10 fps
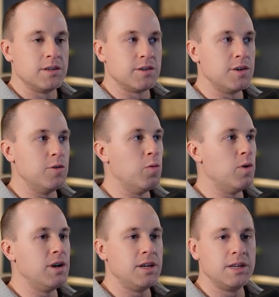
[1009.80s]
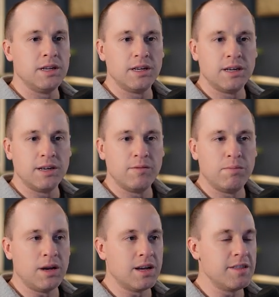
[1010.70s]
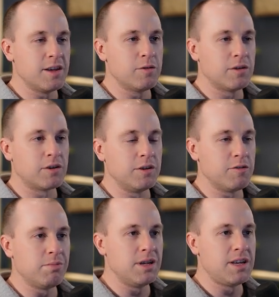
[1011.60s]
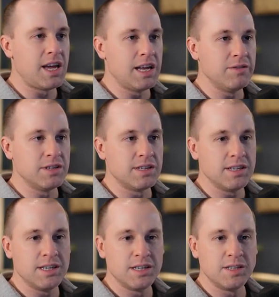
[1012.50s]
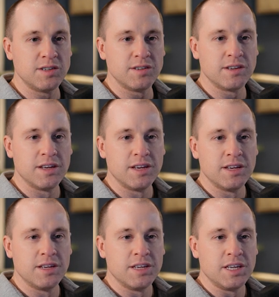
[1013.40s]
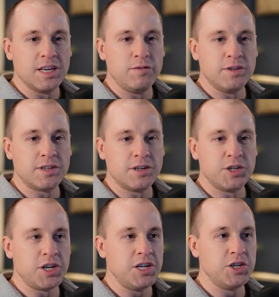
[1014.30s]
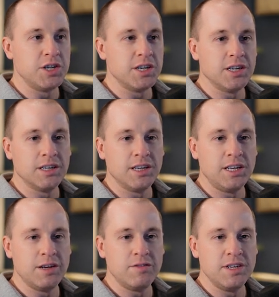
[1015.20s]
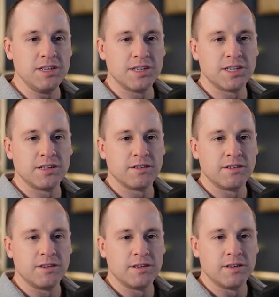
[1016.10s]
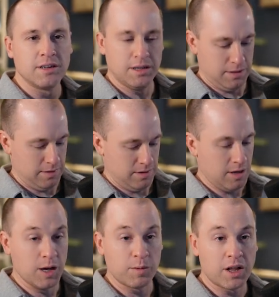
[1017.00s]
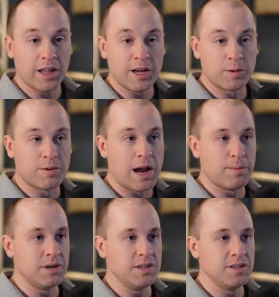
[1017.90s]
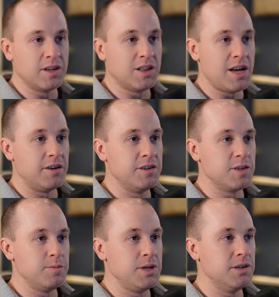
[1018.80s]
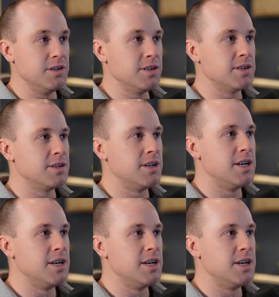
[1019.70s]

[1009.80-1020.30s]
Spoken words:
So one bug I think currently with PlayCanvas is if you start changing any of these collider properties, the collider disappears.